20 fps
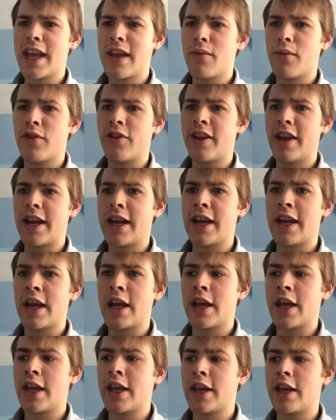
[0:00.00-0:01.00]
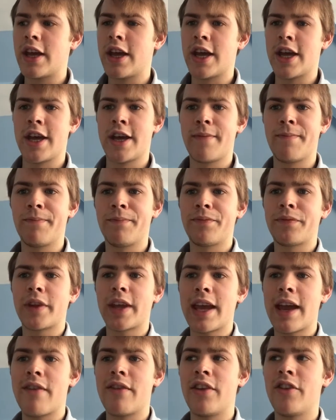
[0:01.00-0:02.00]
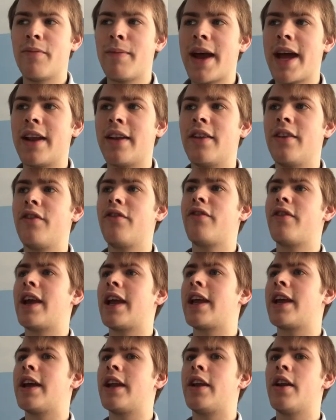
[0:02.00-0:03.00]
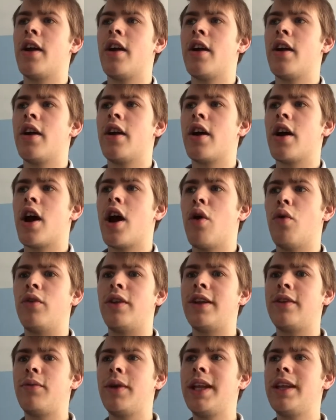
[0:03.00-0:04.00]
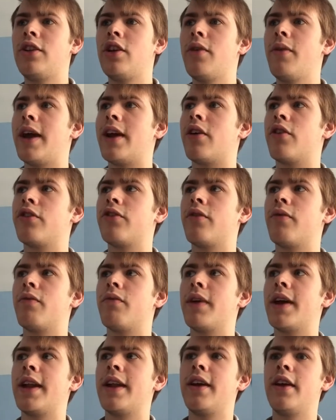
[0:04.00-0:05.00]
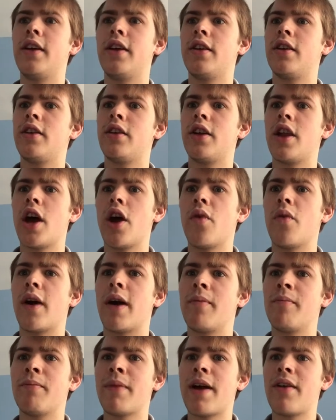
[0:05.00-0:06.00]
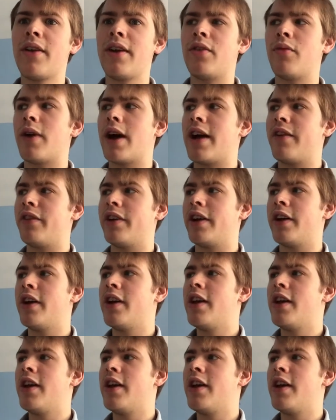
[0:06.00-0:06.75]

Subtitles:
was in Kevin's bed and thinking, oh, did we do it or something? No, I'm married, whatever.